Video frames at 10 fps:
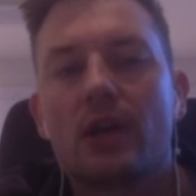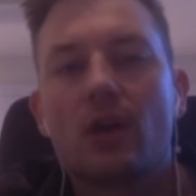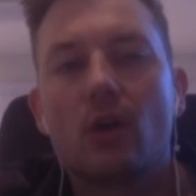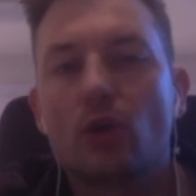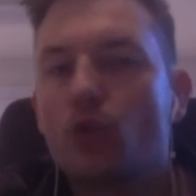
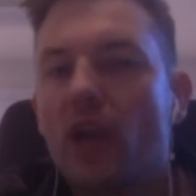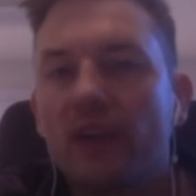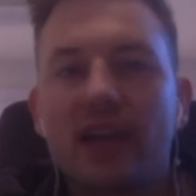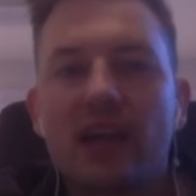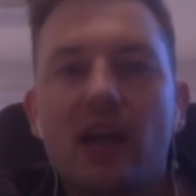Or do you have
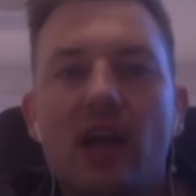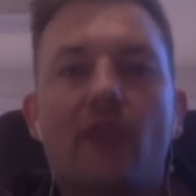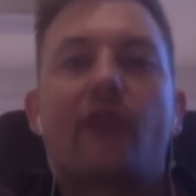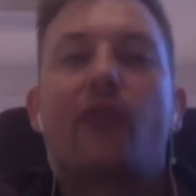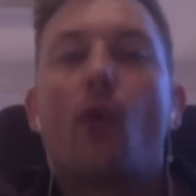like a
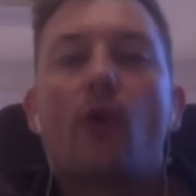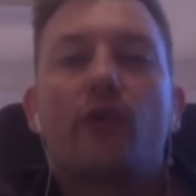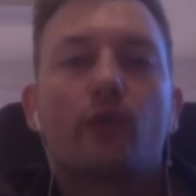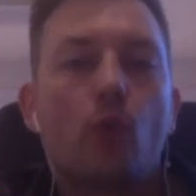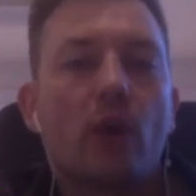
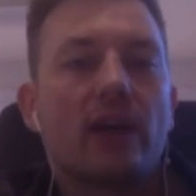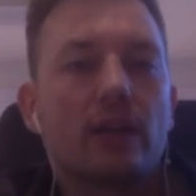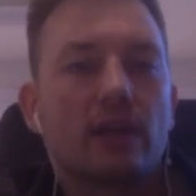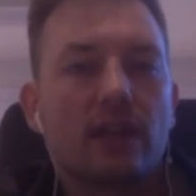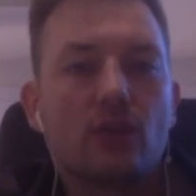fourth way
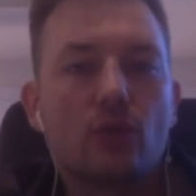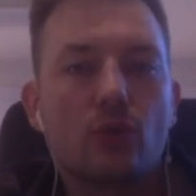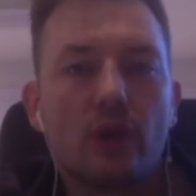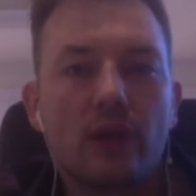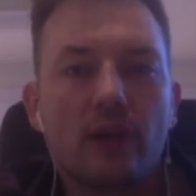that
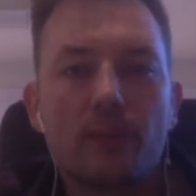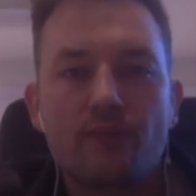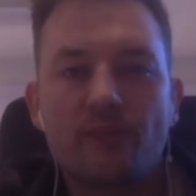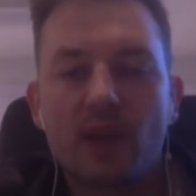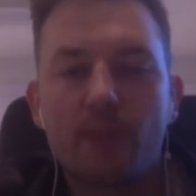you
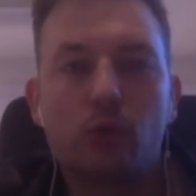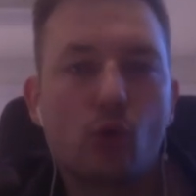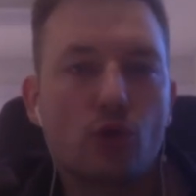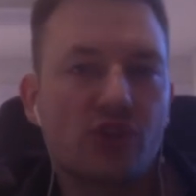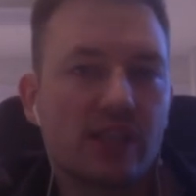
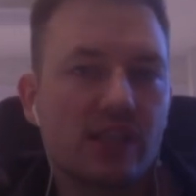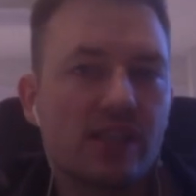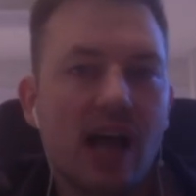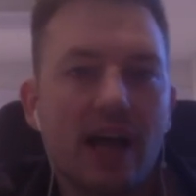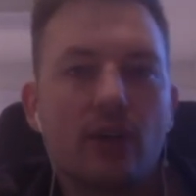approach these
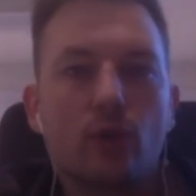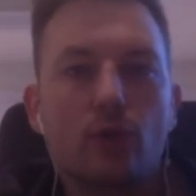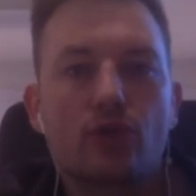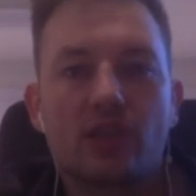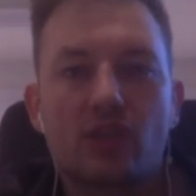
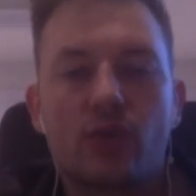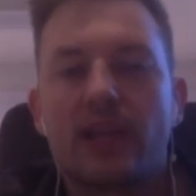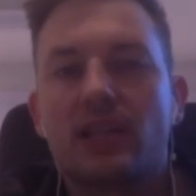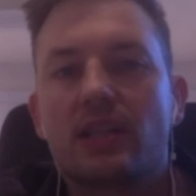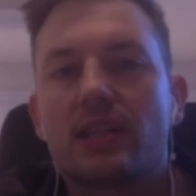IEOs
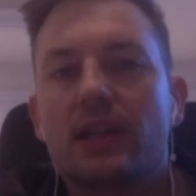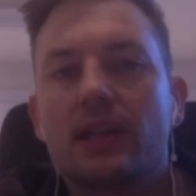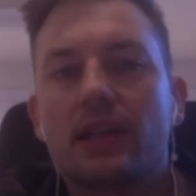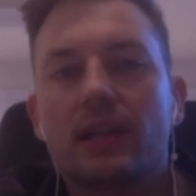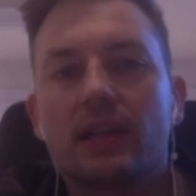strategy?
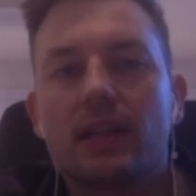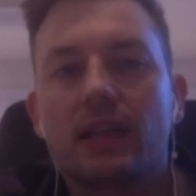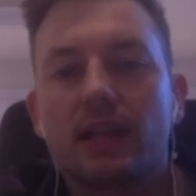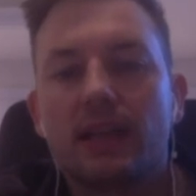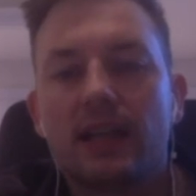
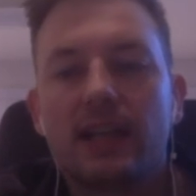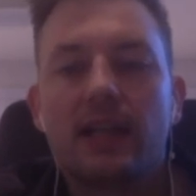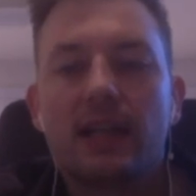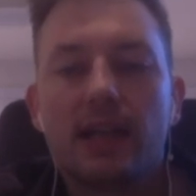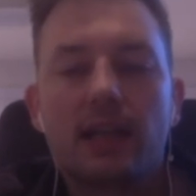
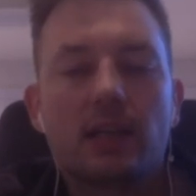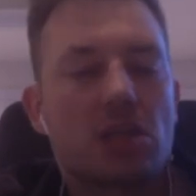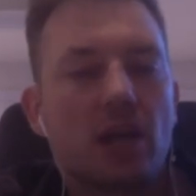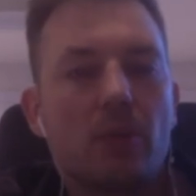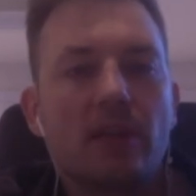Then
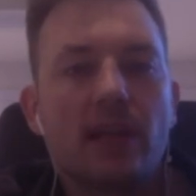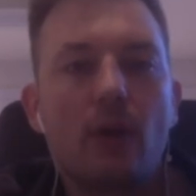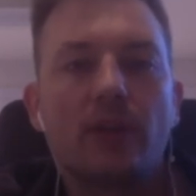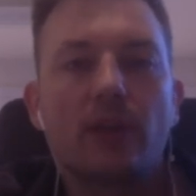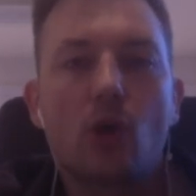tell me down
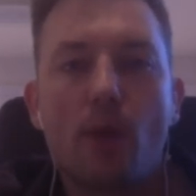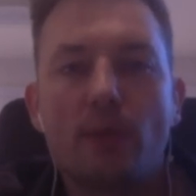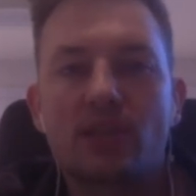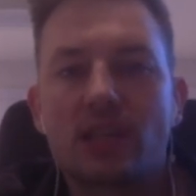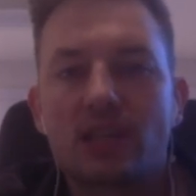in the
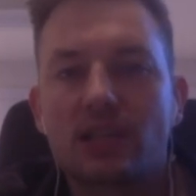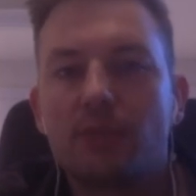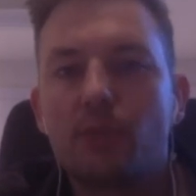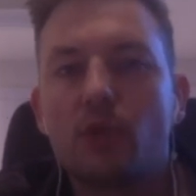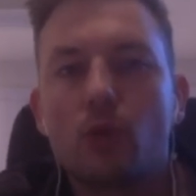comments section. Let
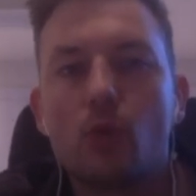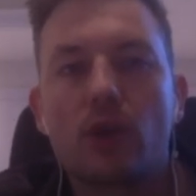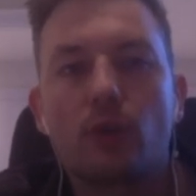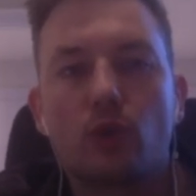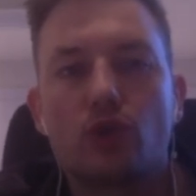me know
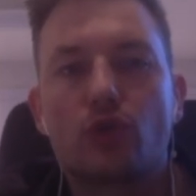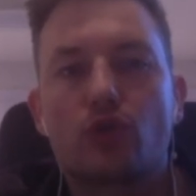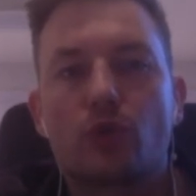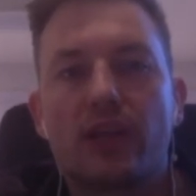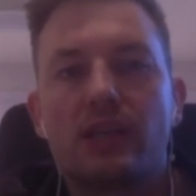what your
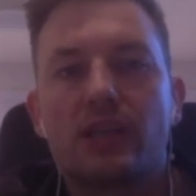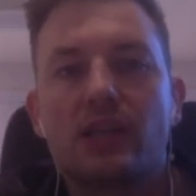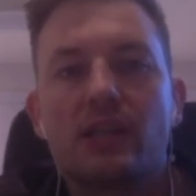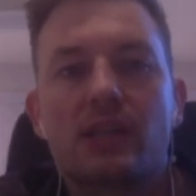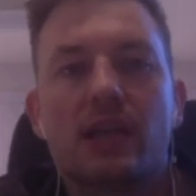strategy
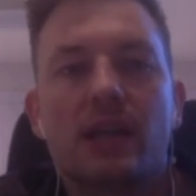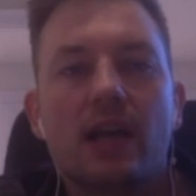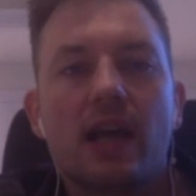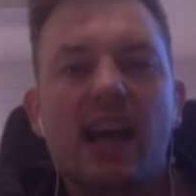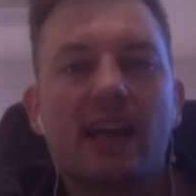is,
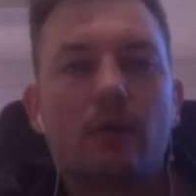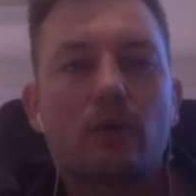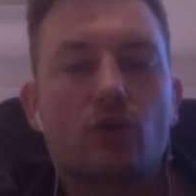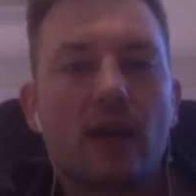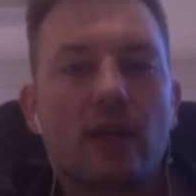and I will
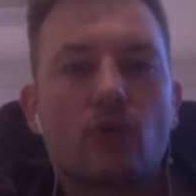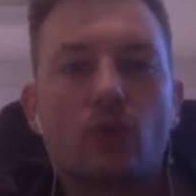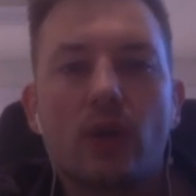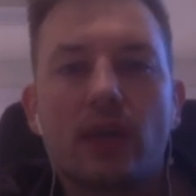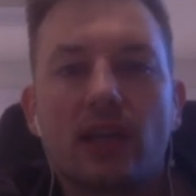try
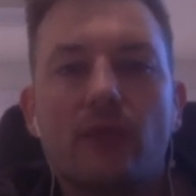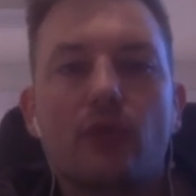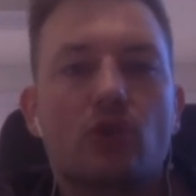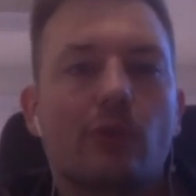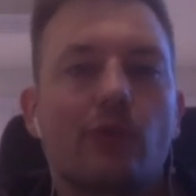to give you
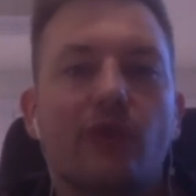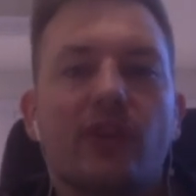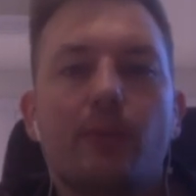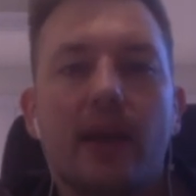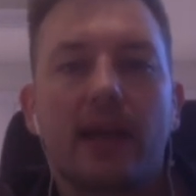some
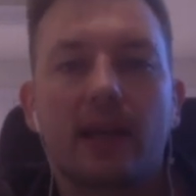feedback.